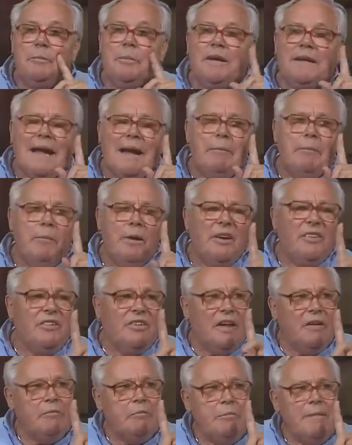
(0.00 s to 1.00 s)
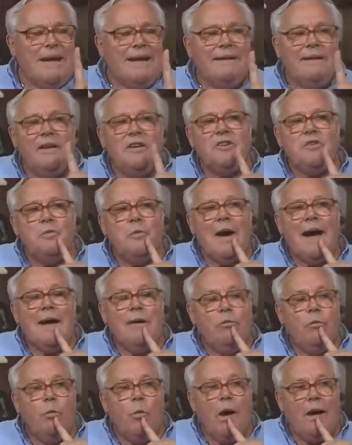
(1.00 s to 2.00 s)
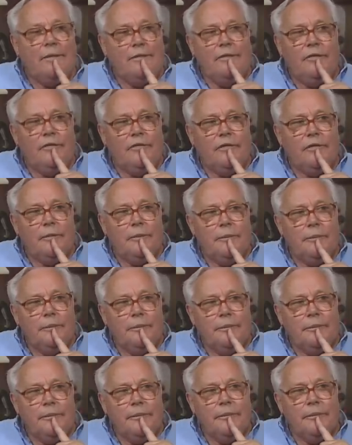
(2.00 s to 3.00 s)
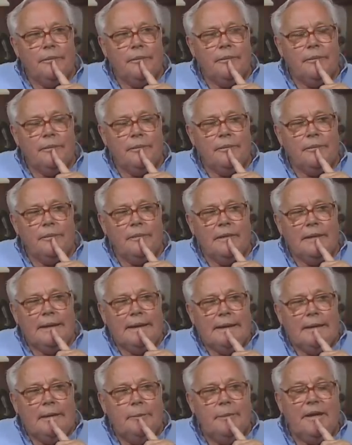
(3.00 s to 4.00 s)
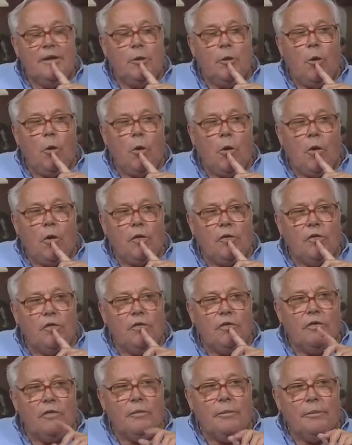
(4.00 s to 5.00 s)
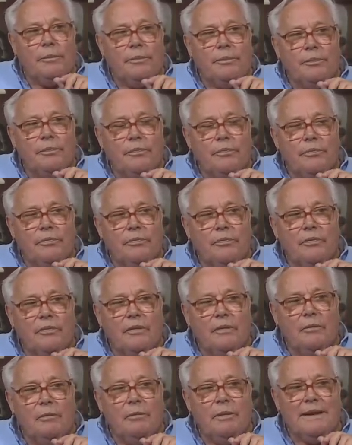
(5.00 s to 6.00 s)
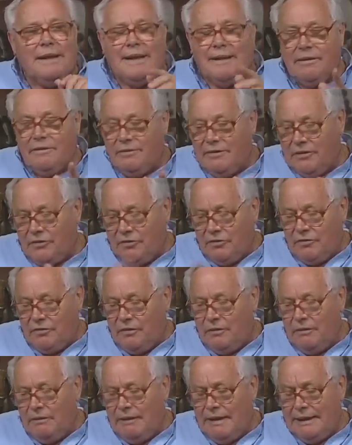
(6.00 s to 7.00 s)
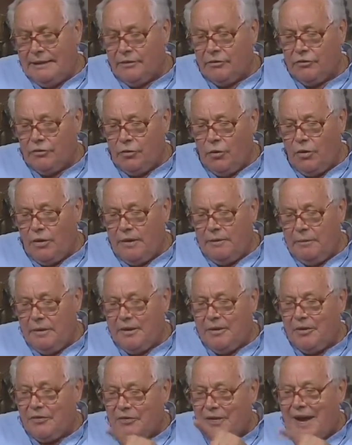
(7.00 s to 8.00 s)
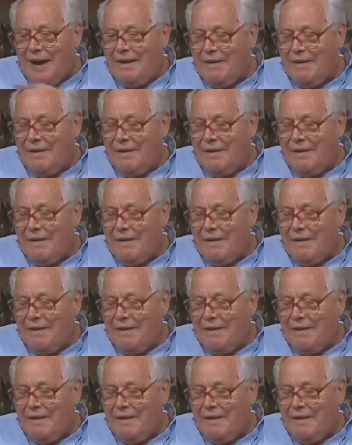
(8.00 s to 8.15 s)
But I must have met his wife once, because, but that is a later story, because